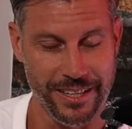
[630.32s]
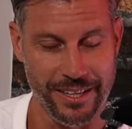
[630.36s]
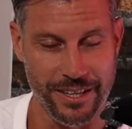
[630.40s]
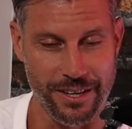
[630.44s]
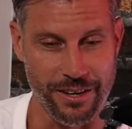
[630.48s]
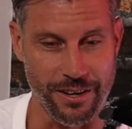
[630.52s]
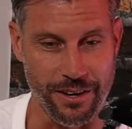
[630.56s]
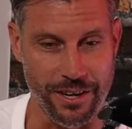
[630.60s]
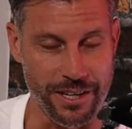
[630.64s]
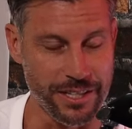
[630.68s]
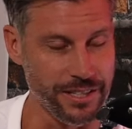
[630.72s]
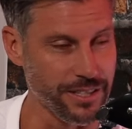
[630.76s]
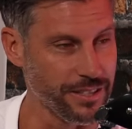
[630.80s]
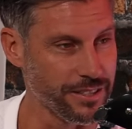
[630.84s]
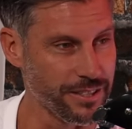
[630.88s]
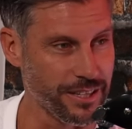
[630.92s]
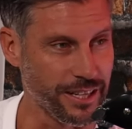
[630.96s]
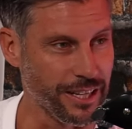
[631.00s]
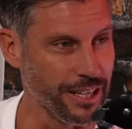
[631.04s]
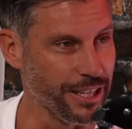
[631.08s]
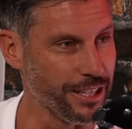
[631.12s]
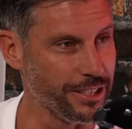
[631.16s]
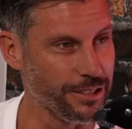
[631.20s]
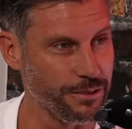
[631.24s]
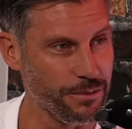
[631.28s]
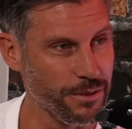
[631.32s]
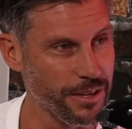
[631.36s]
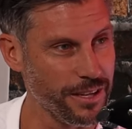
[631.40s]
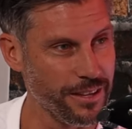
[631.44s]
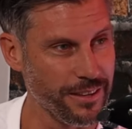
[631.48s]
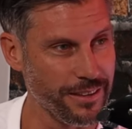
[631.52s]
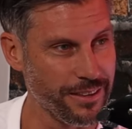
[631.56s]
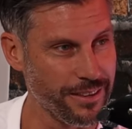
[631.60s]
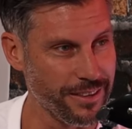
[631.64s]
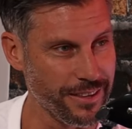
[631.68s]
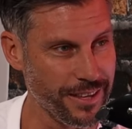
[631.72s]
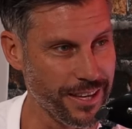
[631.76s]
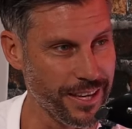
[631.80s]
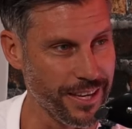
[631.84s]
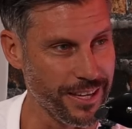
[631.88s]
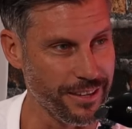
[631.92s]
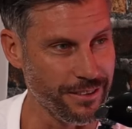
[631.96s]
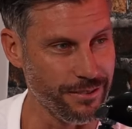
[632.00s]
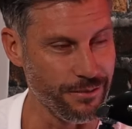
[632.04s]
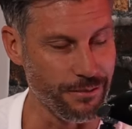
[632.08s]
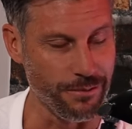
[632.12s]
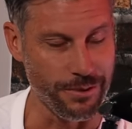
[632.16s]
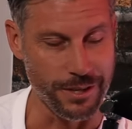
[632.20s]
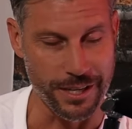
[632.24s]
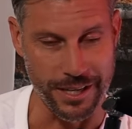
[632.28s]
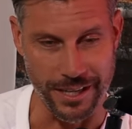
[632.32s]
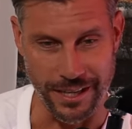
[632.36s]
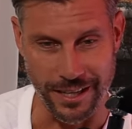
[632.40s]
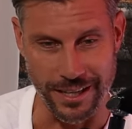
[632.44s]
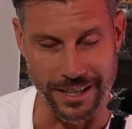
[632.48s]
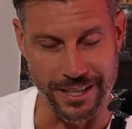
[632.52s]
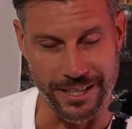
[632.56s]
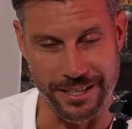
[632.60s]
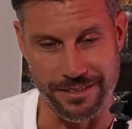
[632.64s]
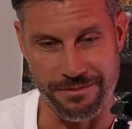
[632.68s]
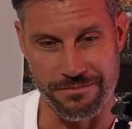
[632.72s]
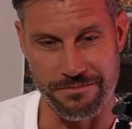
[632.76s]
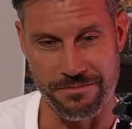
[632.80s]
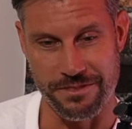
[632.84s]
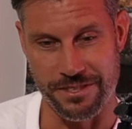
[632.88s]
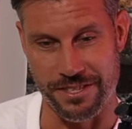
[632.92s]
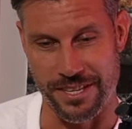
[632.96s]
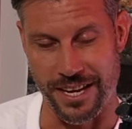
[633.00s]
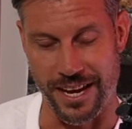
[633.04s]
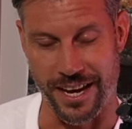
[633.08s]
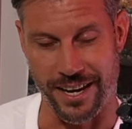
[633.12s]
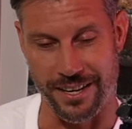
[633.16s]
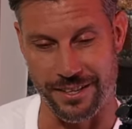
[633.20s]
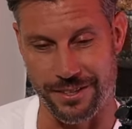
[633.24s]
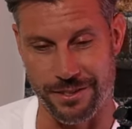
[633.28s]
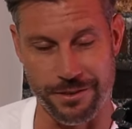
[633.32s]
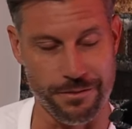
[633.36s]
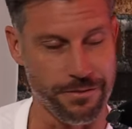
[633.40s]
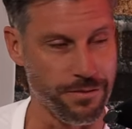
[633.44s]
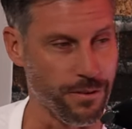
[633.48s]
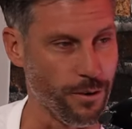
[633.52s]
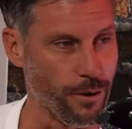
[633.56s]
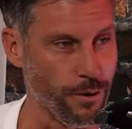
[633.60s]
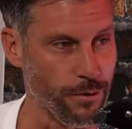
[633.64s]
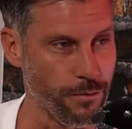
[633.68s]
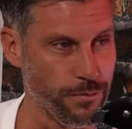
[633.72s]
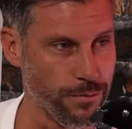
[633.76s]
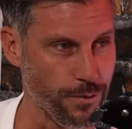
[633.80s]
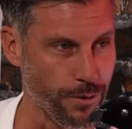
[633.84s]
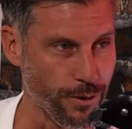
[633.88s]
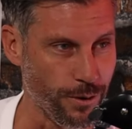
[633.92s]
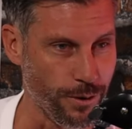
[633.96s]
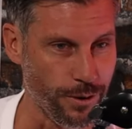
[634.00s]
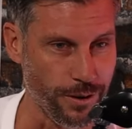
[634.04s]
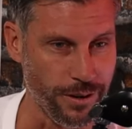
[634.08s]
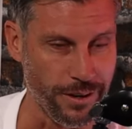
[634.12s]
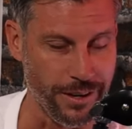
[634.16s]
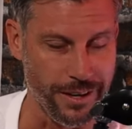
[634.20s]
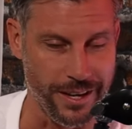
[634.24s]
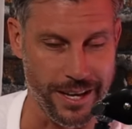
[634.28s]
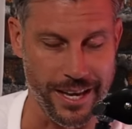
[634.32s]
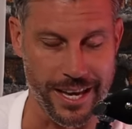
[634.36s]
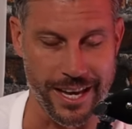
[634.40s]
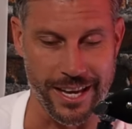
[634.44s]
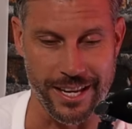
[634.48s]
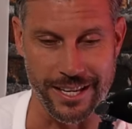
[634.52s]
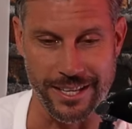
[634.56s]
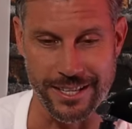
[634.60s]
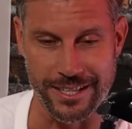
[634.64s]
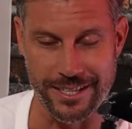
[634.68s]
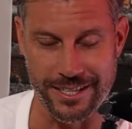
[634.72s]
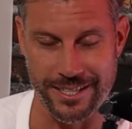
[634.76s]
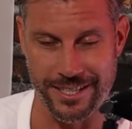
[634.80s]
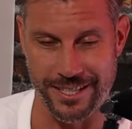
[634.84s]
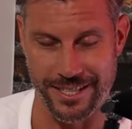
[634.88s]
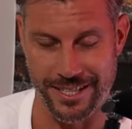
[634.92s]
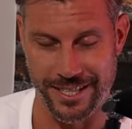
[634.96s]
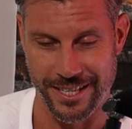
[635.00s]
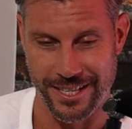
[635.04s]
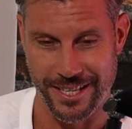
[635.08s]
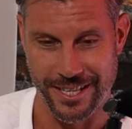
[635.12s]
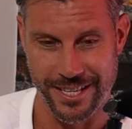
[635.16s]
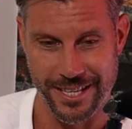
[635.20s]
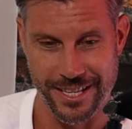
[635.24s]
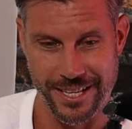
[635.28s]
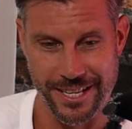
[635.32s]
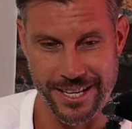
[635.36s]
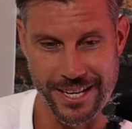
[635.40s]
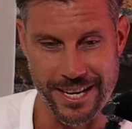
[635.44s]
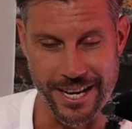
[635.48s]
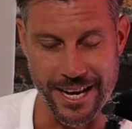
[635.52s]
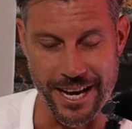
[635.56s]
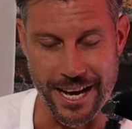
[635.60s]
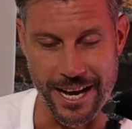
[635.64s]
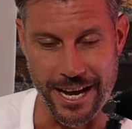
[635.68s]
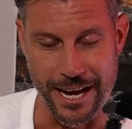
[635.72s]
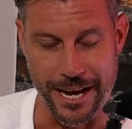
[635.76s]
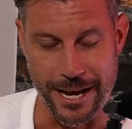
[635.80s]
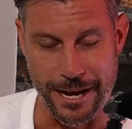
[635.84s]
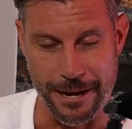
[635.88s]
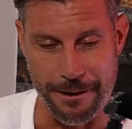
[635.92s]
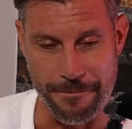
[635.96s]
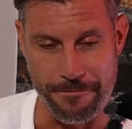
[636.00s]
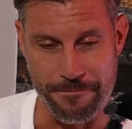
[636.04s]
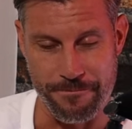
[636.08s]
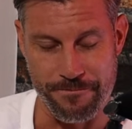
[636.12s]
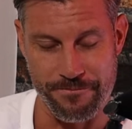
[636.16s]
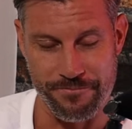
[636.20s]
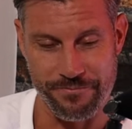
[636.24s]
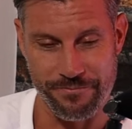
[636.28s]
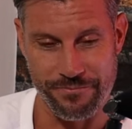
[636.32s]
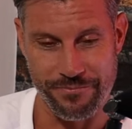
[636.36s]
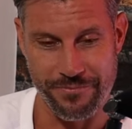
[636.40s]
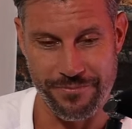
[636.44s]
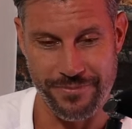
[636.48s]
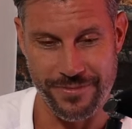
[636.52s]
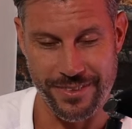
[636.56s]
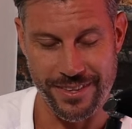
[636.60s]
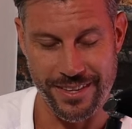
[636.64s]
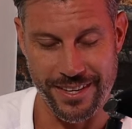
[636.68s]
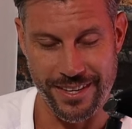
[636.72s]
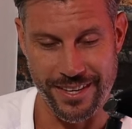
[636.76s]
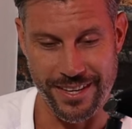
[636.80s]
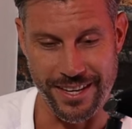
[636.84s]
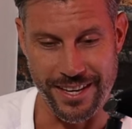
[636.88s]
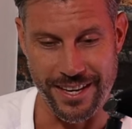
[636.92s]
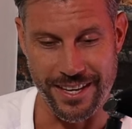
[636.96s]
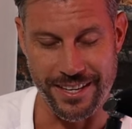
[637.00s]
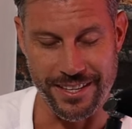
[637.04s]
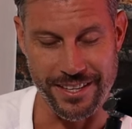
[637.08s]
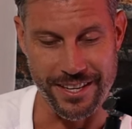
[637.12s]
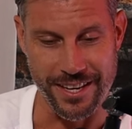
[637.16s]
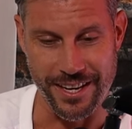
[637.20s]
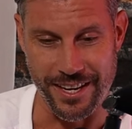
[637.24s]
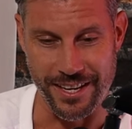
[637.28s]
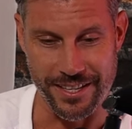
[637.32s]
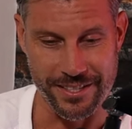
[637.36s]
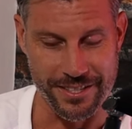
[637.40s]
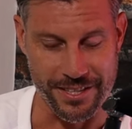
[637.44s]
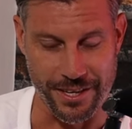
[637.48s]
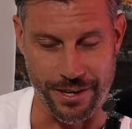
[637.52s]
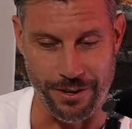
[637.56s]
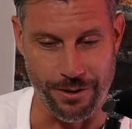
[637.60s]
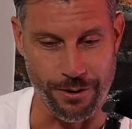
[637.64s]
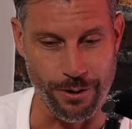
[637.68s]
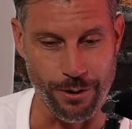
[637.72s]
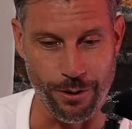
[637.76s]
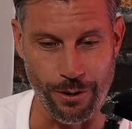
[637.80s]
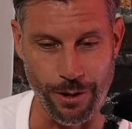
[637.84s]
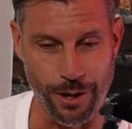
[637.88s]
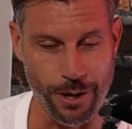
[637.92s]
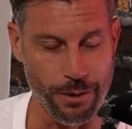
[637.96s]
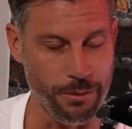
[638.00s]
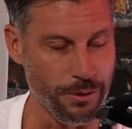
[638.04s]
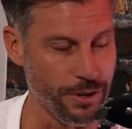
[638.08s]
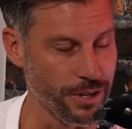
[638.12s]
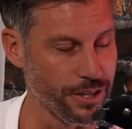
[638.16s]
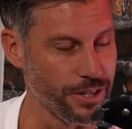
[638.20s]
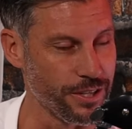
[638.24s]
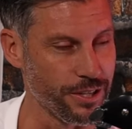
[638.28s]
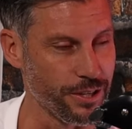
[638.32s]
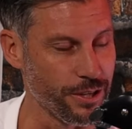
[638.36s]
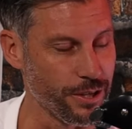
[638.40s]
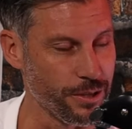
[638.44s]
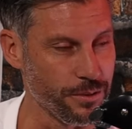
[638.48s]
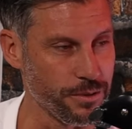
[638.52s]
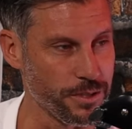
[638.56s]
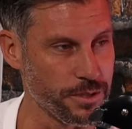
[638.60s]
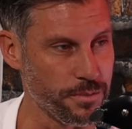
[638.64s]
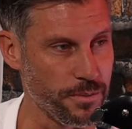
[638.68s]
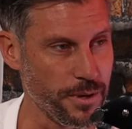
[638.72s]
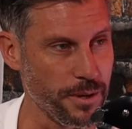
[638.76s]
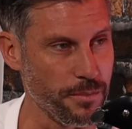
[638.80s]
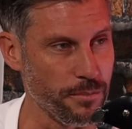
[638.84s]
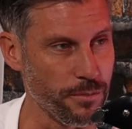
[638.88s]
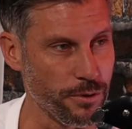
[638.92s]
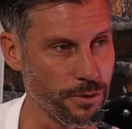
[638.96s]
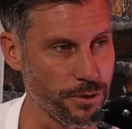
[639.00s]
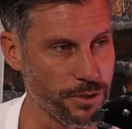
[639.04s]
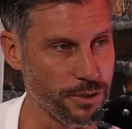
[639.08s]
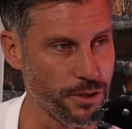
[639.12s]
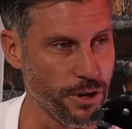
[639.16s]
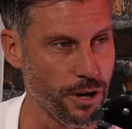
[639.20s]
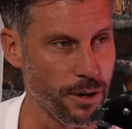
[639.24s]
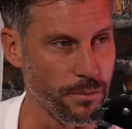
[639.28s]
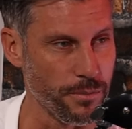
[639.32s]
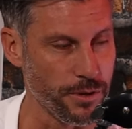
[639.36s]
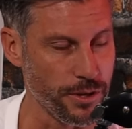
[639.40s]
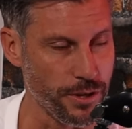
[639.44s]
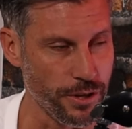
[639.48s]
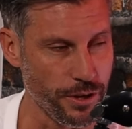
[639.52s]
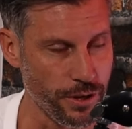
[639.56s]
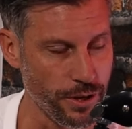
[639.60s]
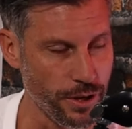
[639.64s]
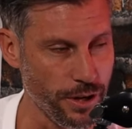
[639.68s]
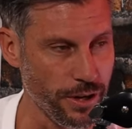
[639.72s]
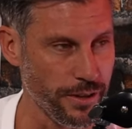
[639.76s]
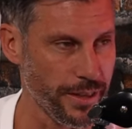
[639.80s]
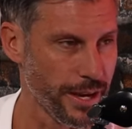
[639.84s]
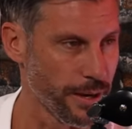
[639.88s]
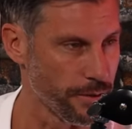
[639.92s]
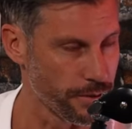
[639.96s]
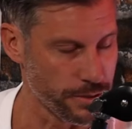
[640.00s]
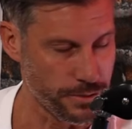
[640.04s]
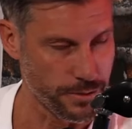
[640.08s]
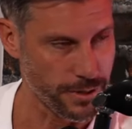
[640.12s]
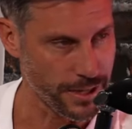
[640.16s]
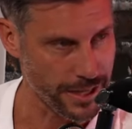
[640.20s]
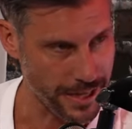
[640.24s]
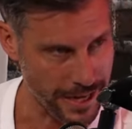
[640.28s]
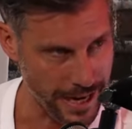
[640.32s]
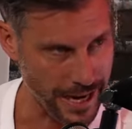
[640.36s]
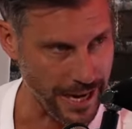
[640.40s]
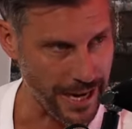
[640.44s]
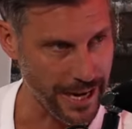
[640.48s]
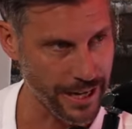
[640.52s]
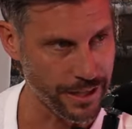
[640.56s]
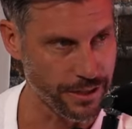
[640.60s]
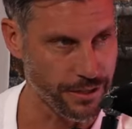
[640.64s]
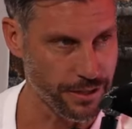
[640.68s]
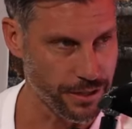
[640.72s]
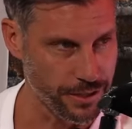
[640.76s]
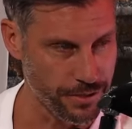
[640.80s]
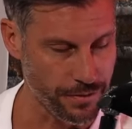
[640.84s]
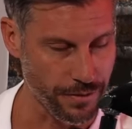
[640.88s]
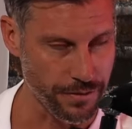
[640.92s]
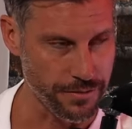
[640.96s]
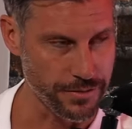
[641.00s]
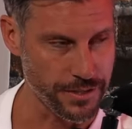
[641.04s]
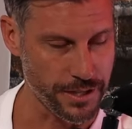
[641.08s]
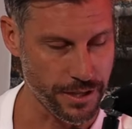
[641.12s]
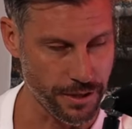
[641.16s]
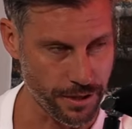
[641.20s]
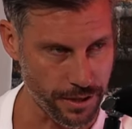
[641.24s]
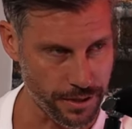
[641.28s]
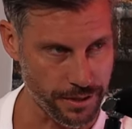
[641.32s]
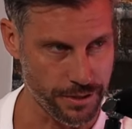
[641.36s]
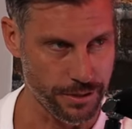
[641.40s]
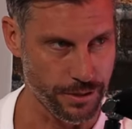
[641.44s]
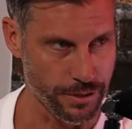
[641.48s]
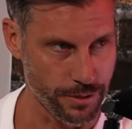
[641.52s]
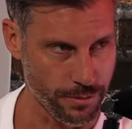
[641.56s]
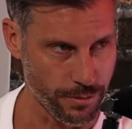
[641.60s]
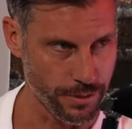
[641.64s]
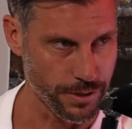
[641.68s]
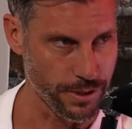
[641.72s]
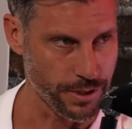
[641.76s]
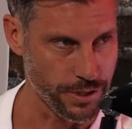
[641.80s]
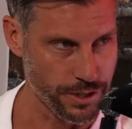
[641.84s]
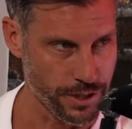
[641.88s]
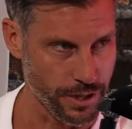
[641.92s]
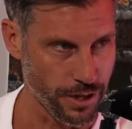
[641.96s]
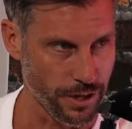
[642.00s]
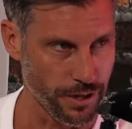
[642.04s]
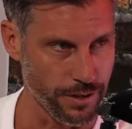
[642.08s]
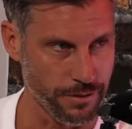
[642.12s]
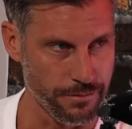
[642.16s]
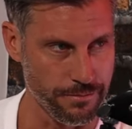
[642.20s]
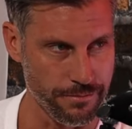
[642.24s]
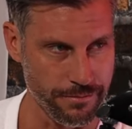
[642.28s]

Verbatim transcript: I just clicked with and really started to fall for. And um, and yeah, so all I wanted to do was spend more time with her. That was really hard because you've obviously got to do what the show